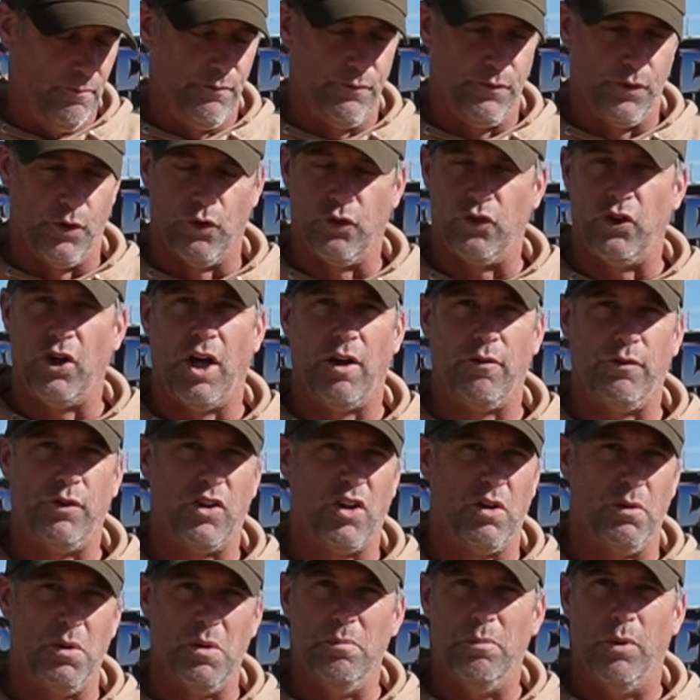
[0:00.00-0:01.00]
First off is
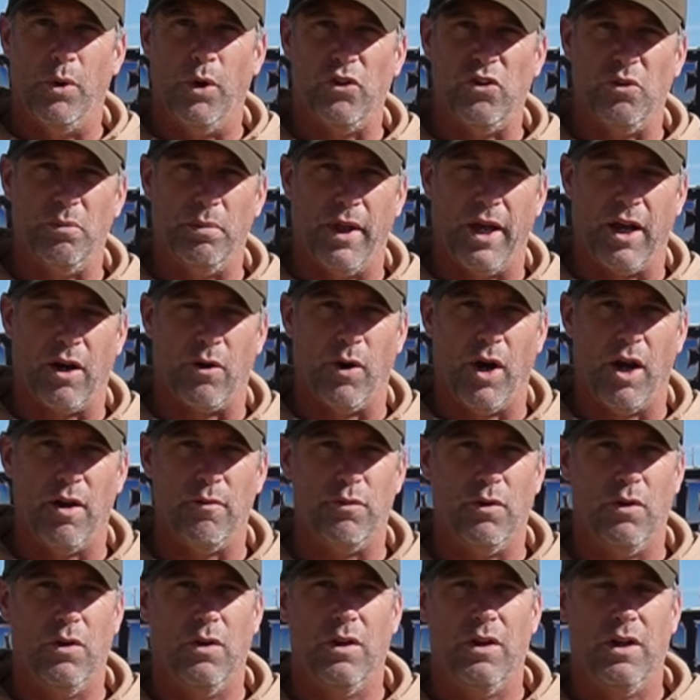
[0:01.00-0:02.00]
going to be Boise Black
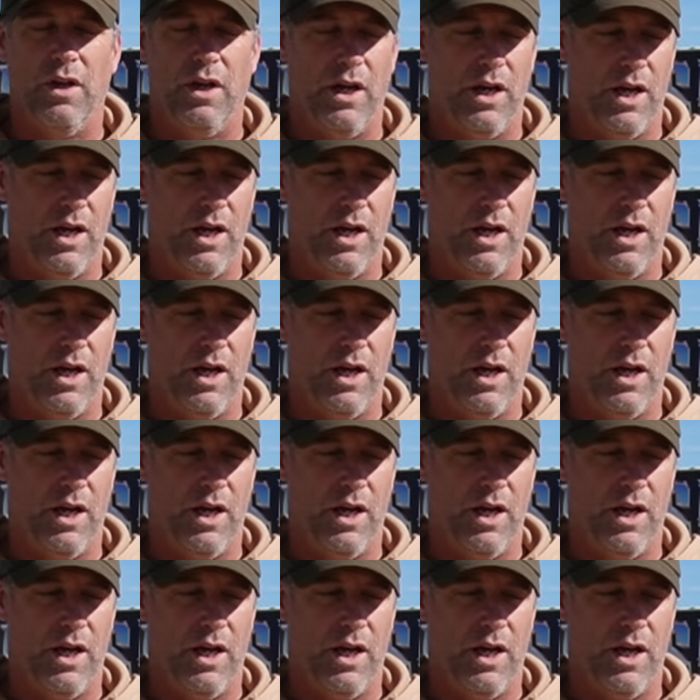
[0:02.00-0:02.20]
Rifle.